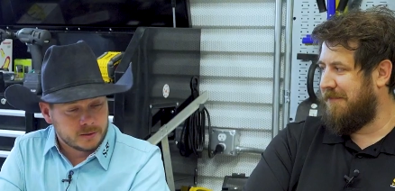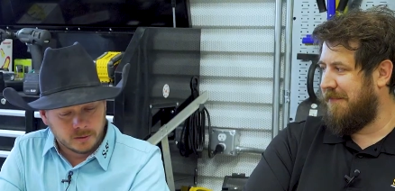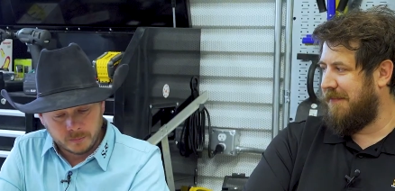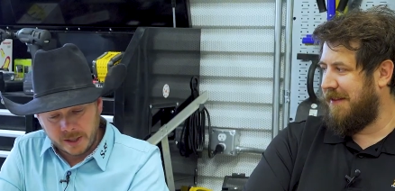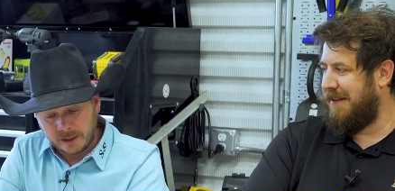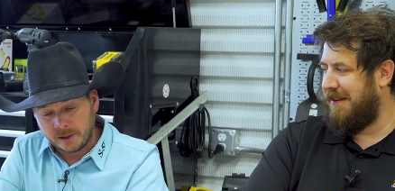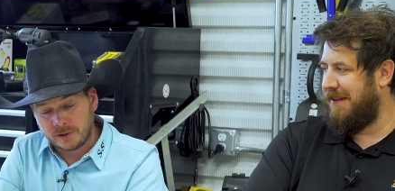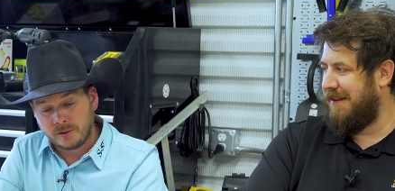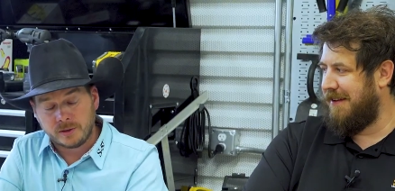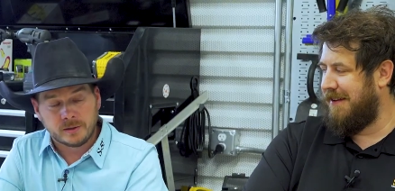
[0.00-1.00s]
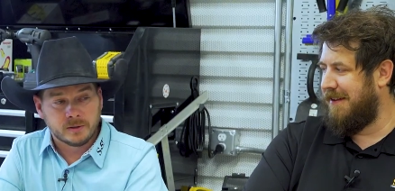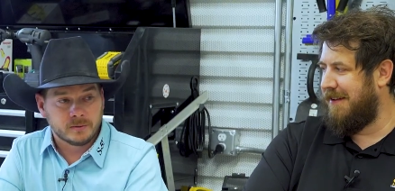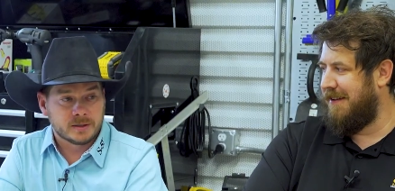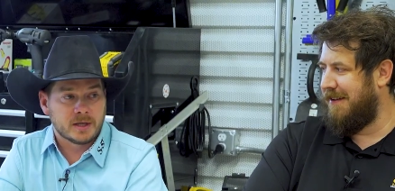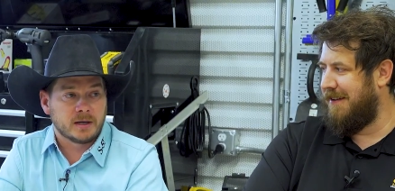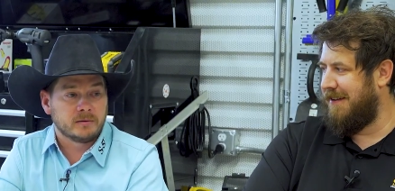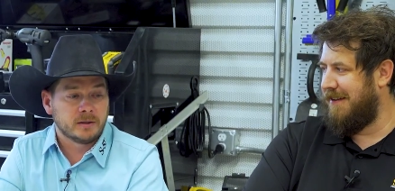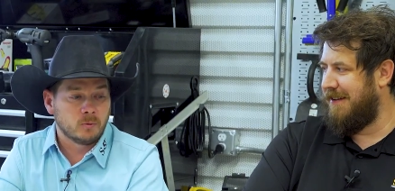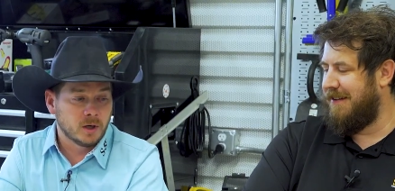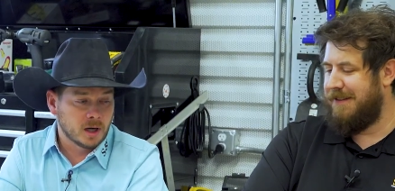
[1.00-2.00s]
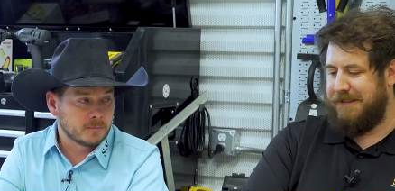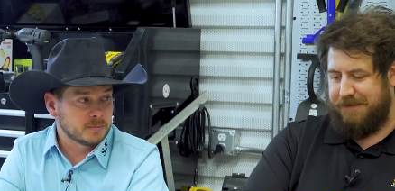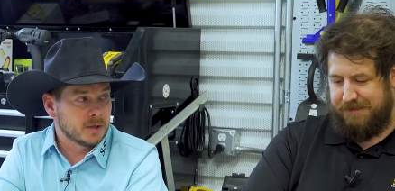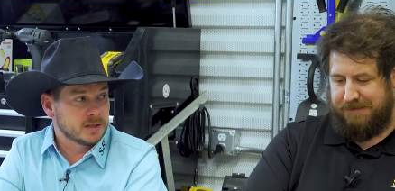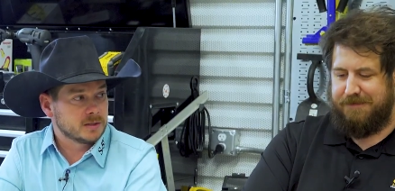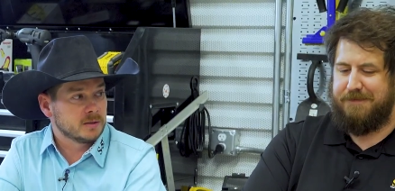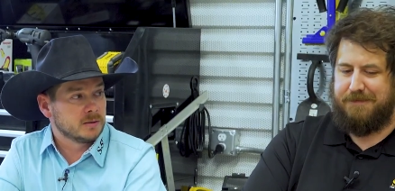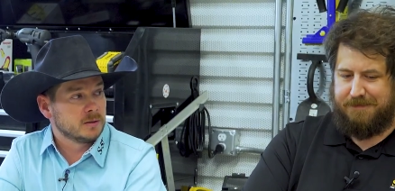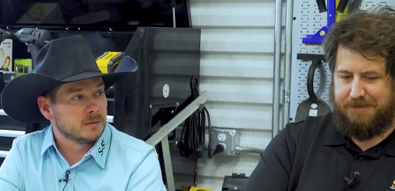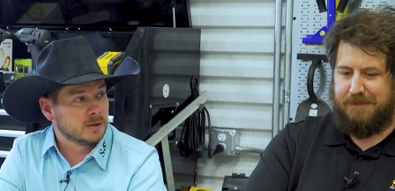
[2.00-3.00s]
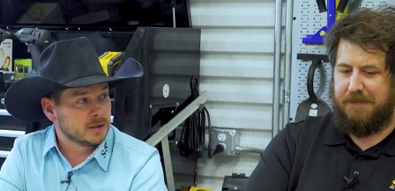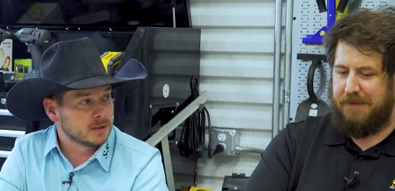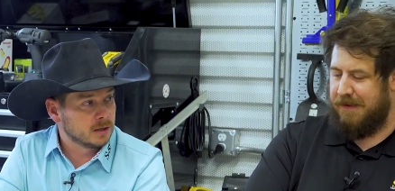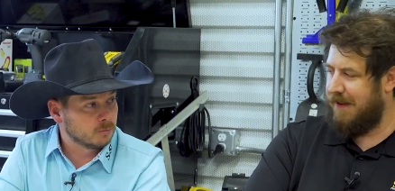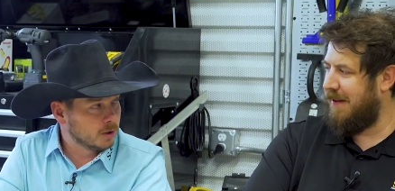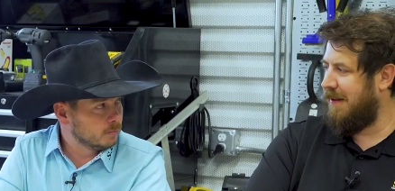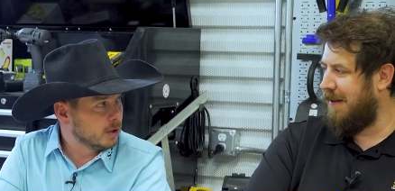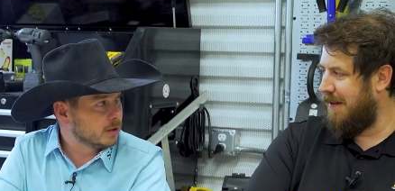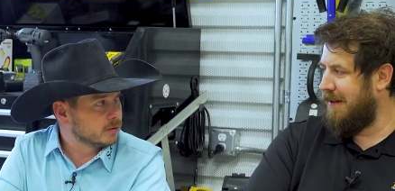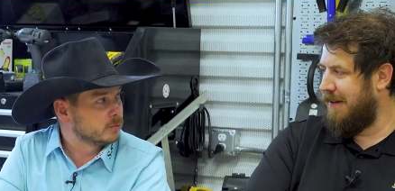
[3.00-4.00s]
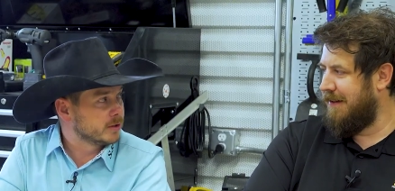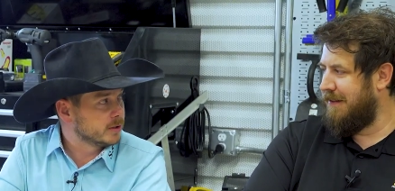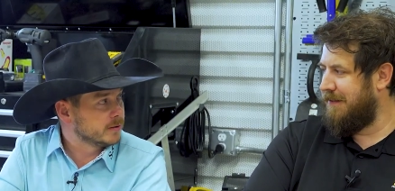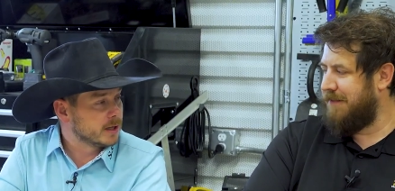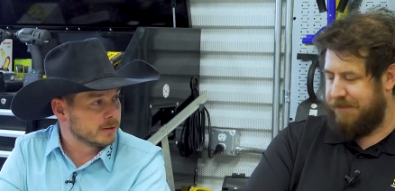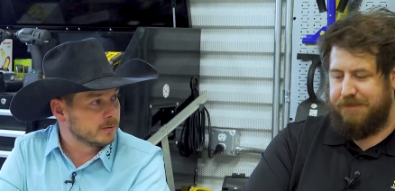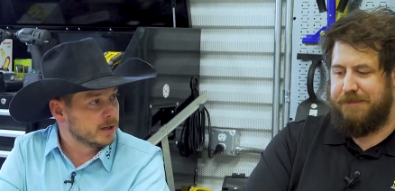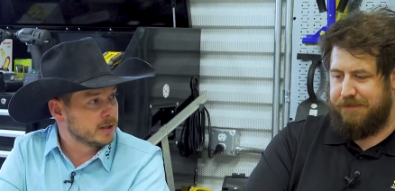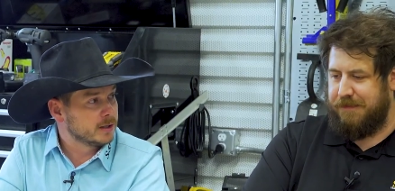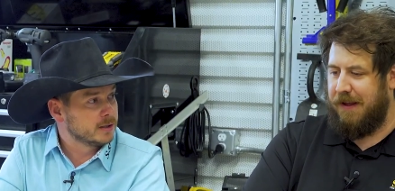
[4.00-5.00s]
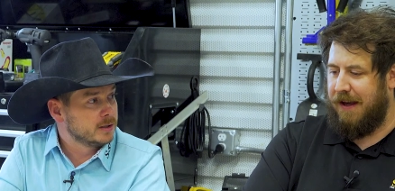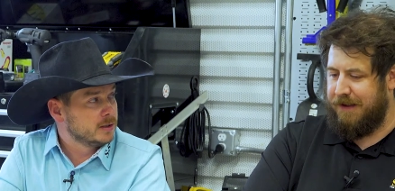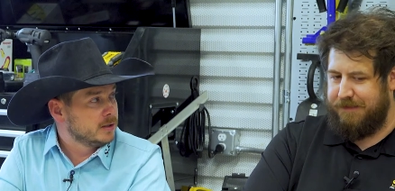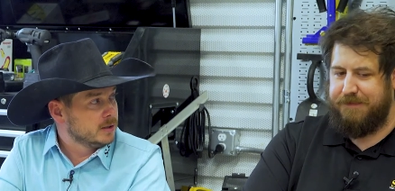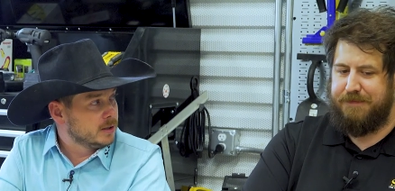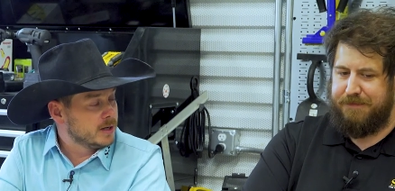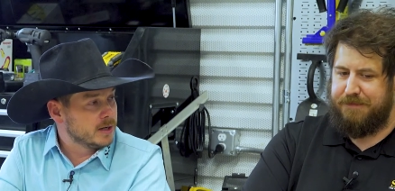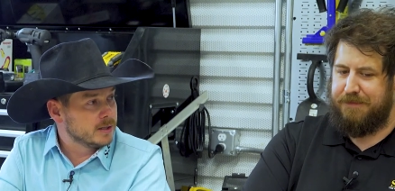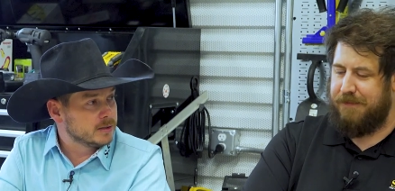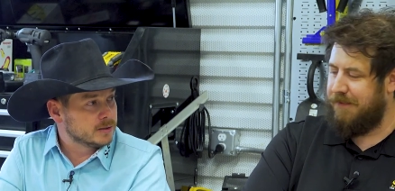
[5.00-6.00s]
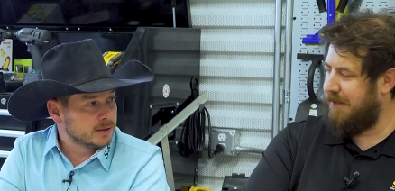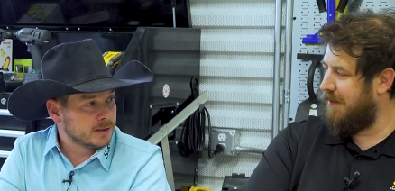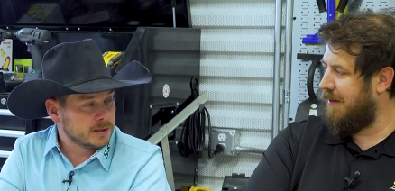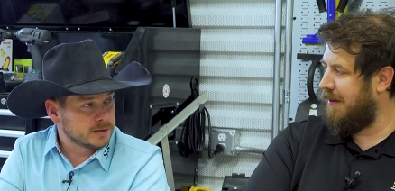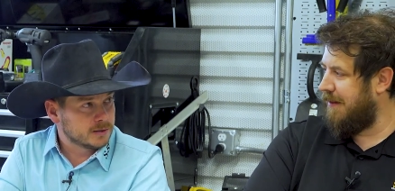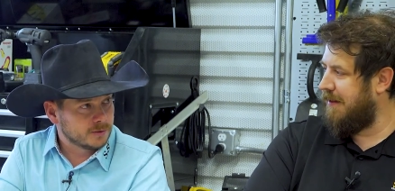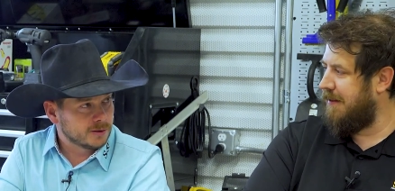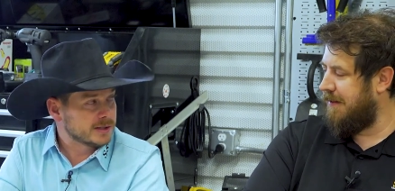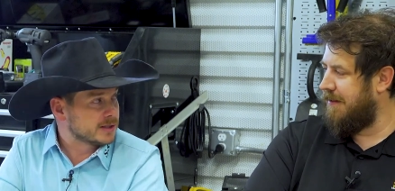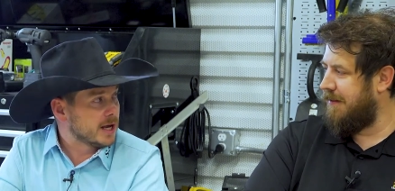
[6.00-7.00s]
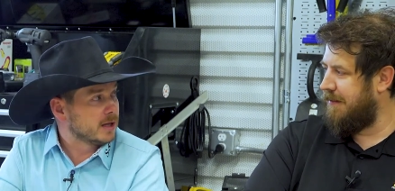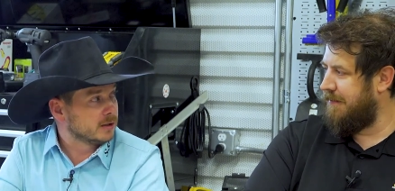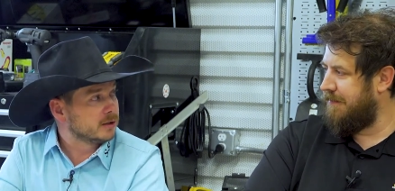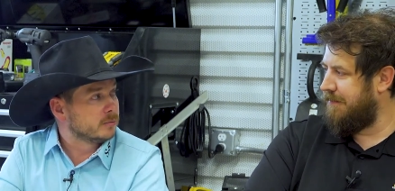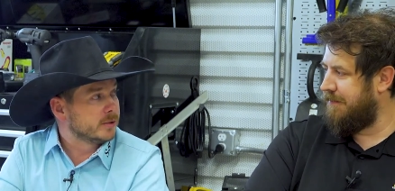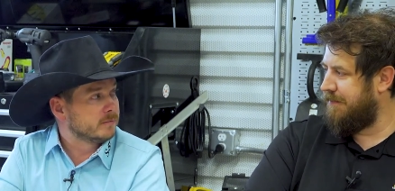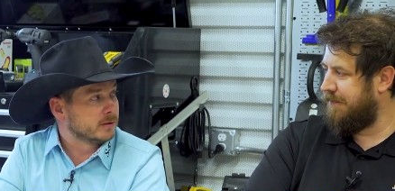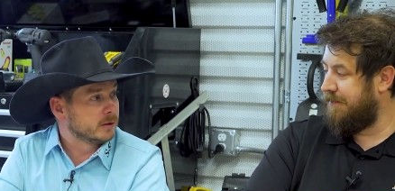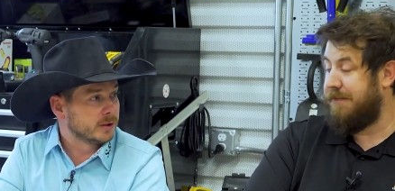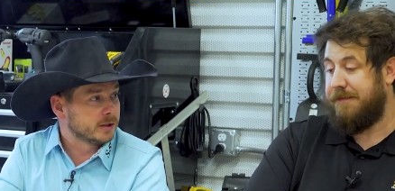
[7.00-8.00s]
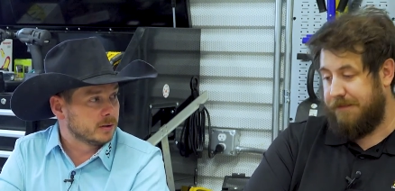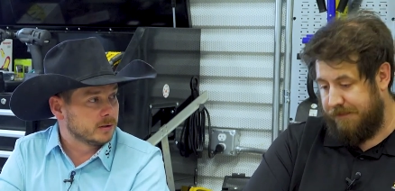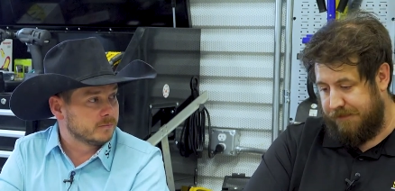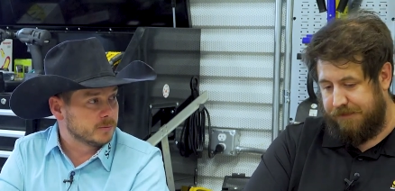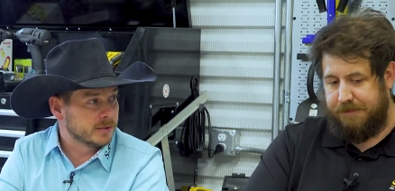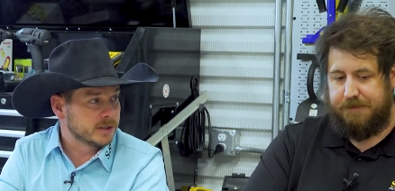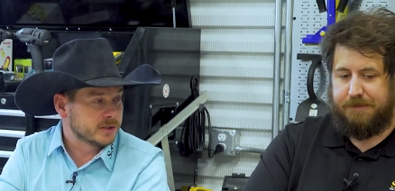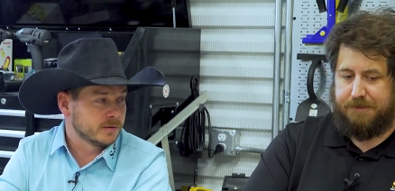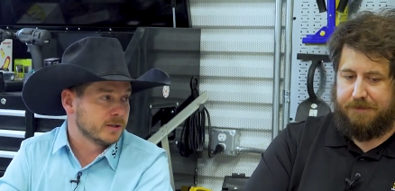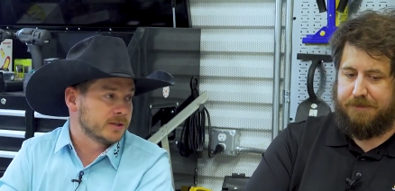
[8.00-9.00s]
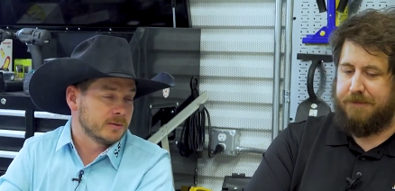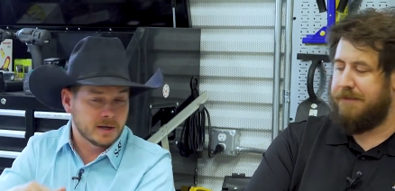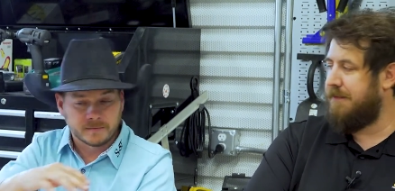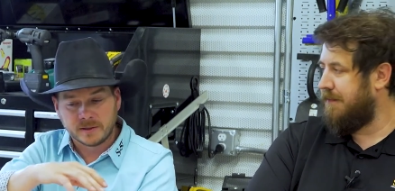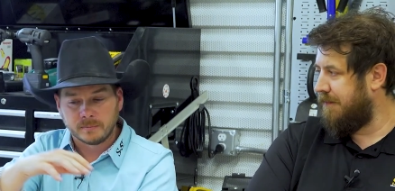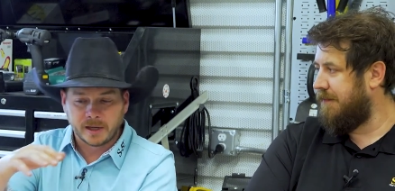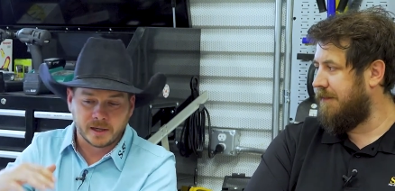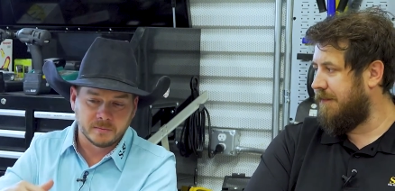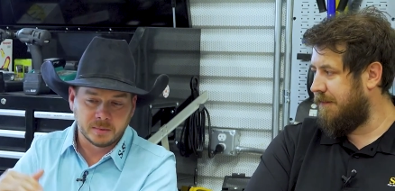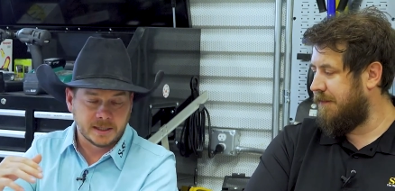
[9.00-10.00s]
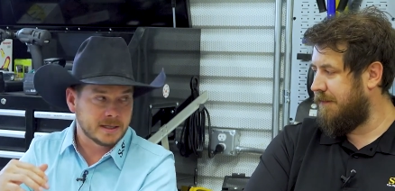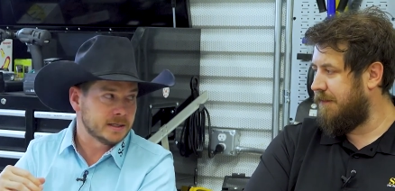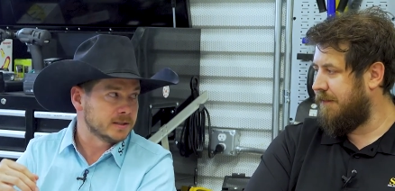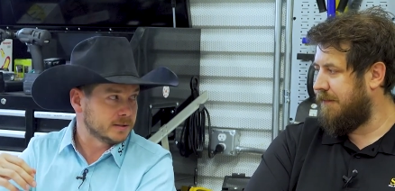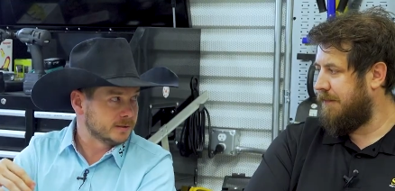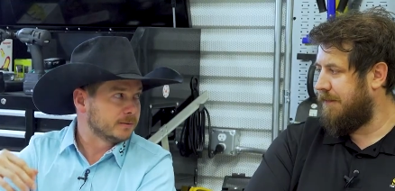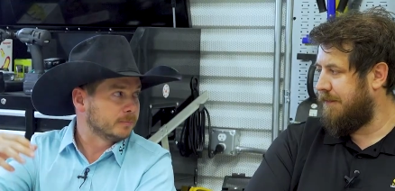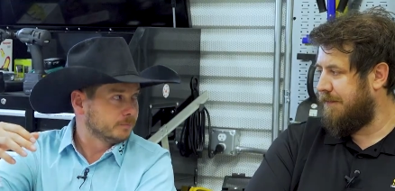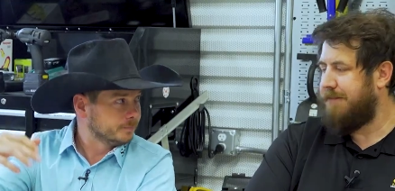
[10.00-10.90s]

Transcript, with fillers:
Speaker 1: you're making sure you know exactly what optimizer is on what module within that array. Yeah. And, and so there is that little bit of a learning curve to make sure that you have some kind of plan to.